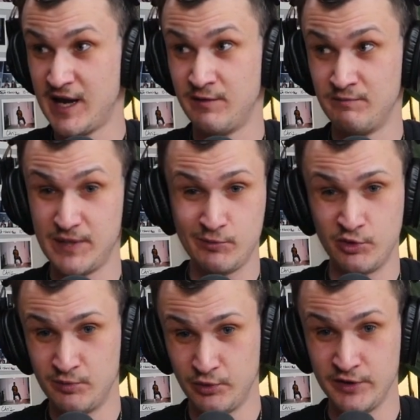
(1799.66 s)
and people
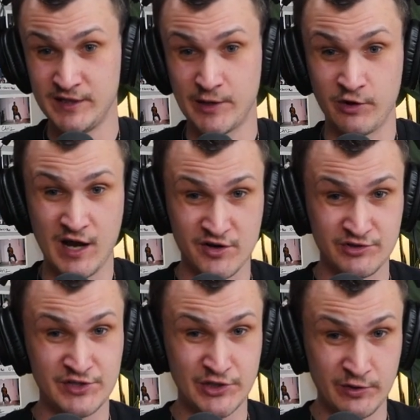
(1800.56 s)
employed that were actually
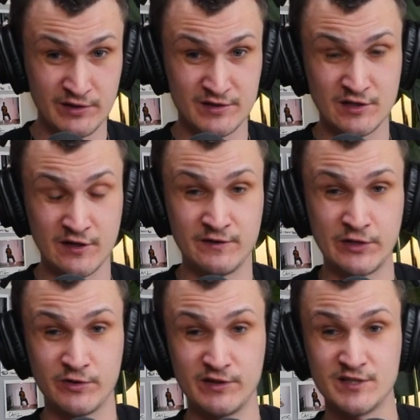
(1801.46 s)
sewing the stuff, and there
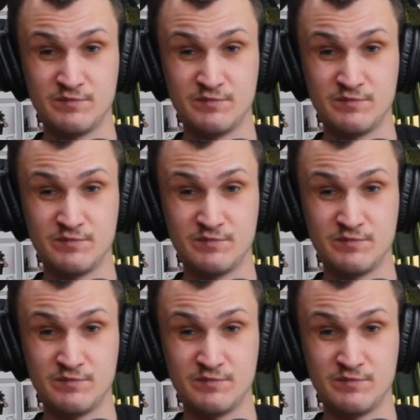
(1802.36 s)
were these